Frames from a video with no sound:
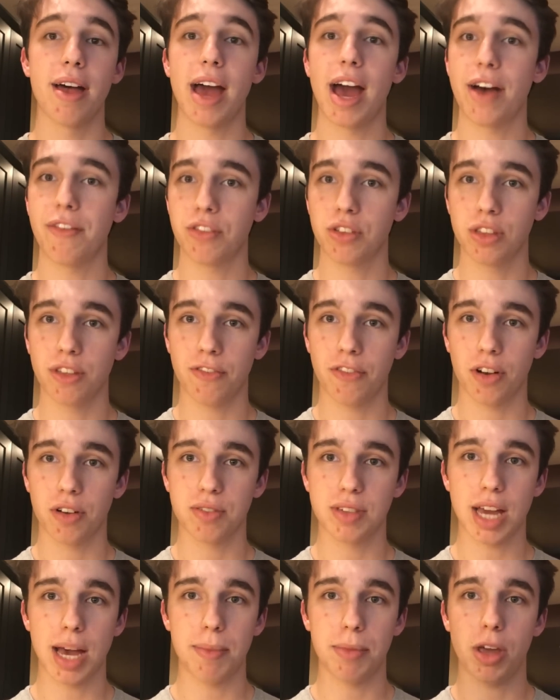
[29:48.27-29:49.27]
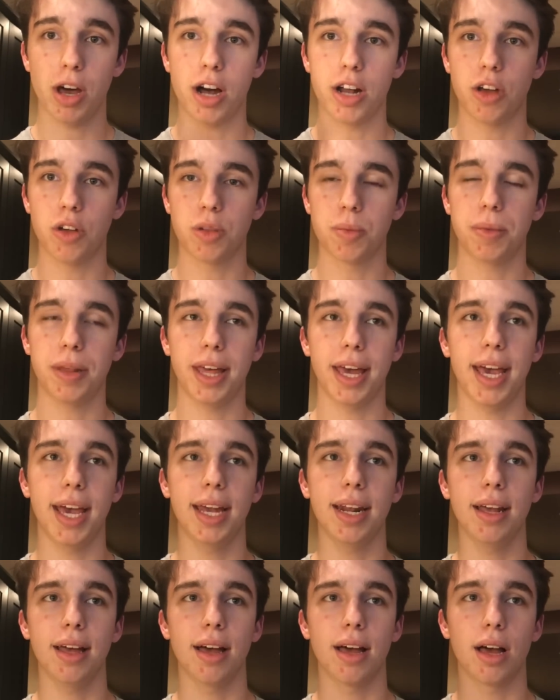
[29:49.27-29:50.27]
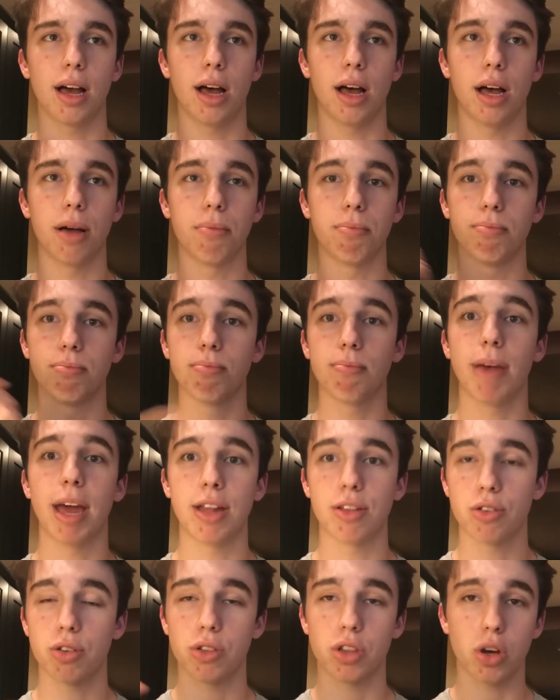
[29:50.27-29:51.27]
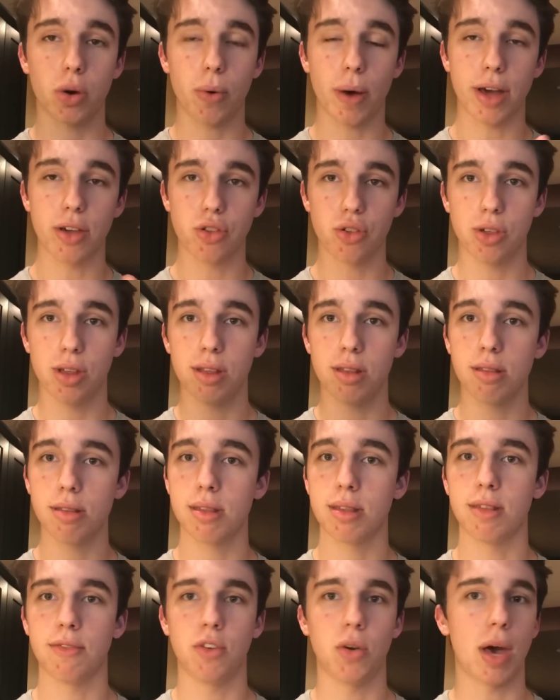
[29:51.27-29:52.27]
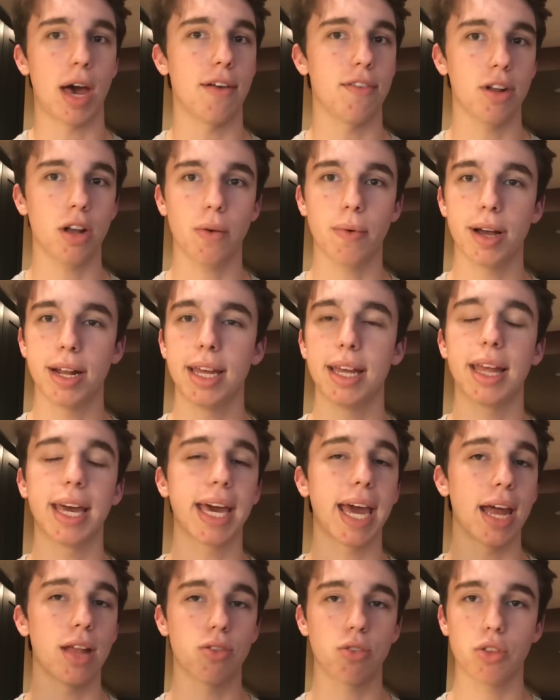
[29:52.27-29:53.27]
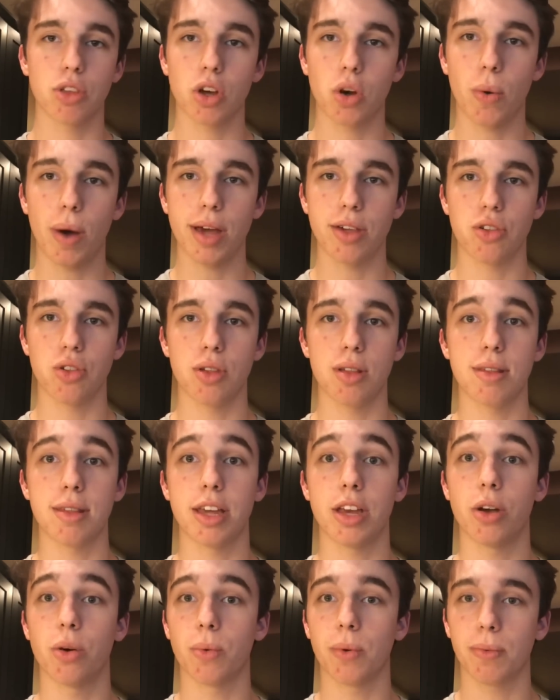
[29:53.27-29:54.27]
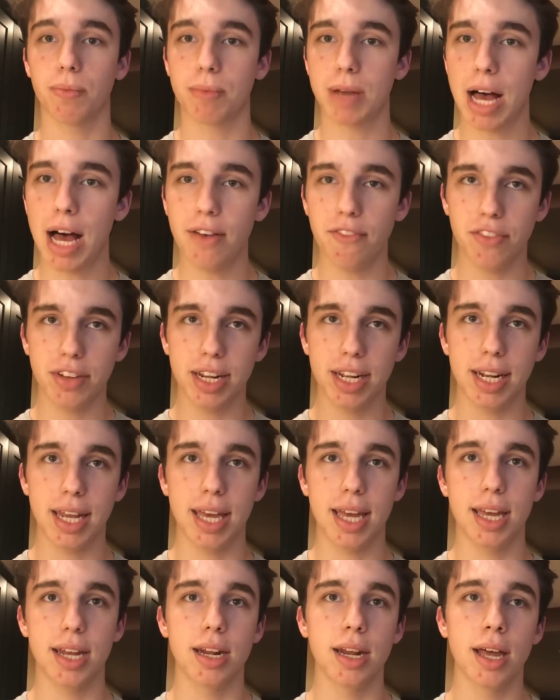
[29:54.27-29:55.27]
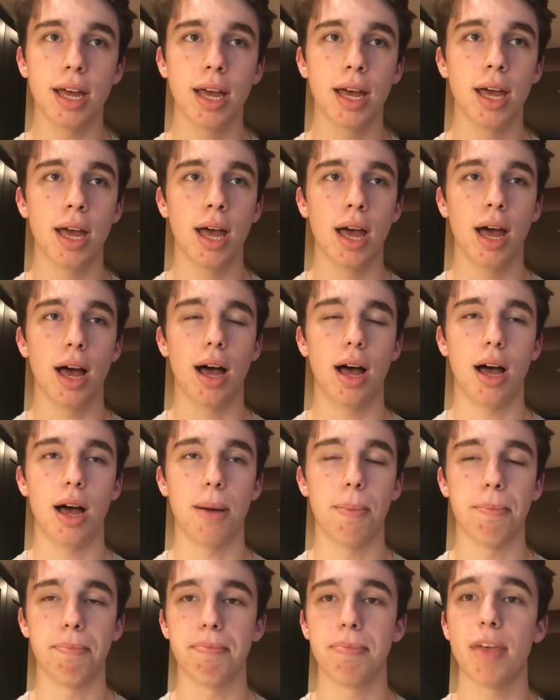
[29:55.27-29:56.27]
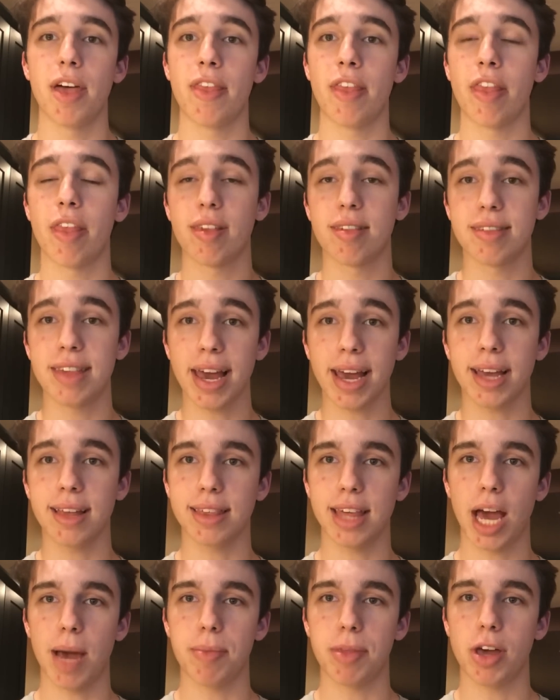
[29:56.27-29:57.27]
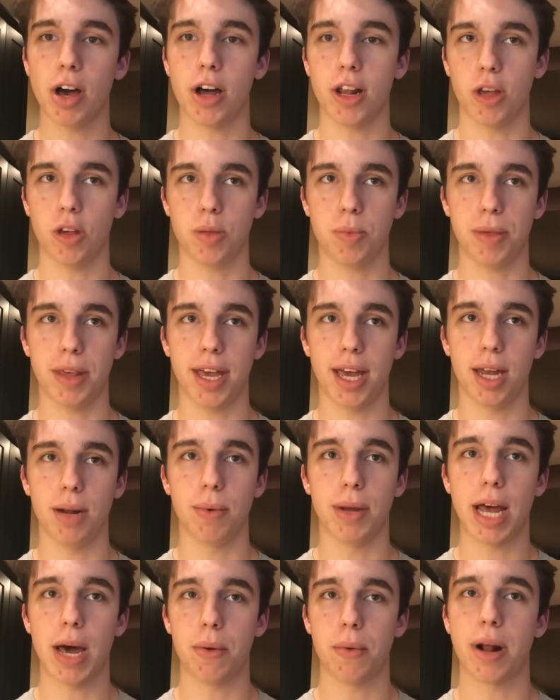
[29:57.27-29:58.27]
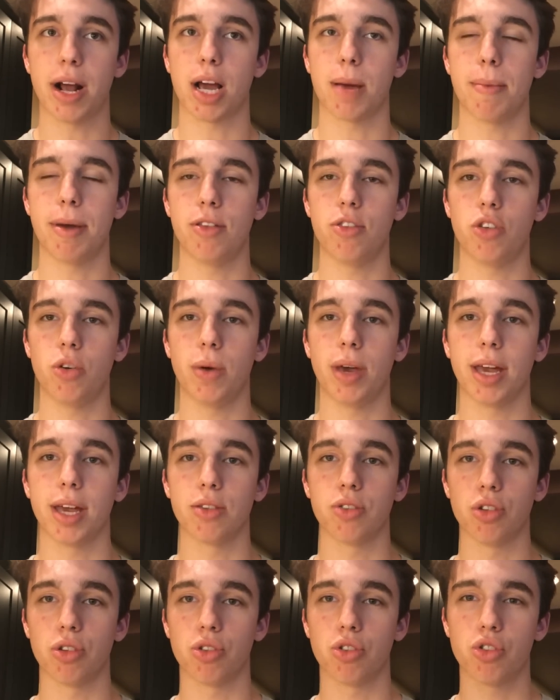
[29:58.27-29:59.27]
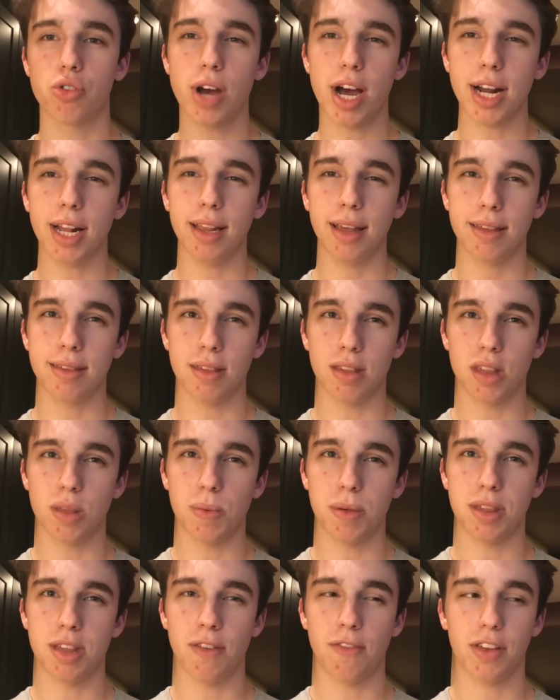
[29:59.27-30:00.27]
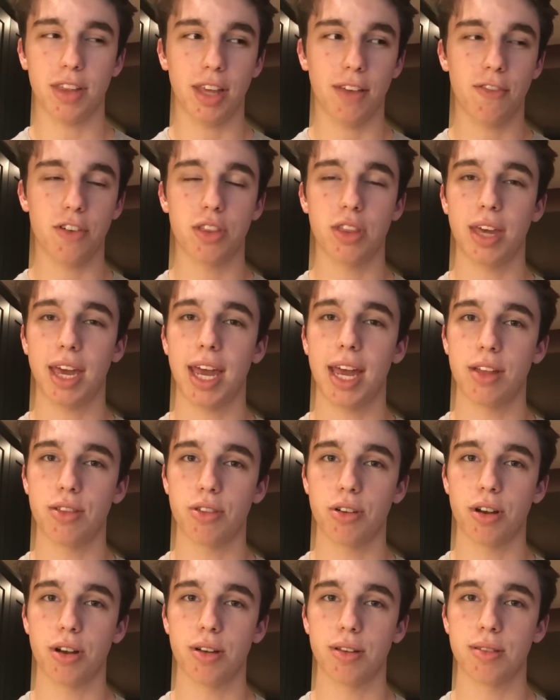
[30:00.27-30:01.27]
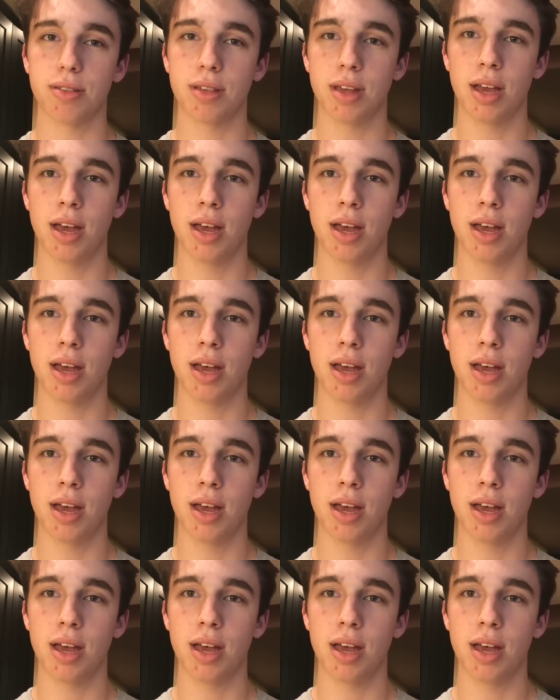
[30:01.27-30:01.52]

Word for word: After the first time the audio is played, um, answer the questions if you haven't already. Like answer the questions that you're confident in. Um, and then the second time the audio is played, what I would recommend doing is just try to listen specifically for the answers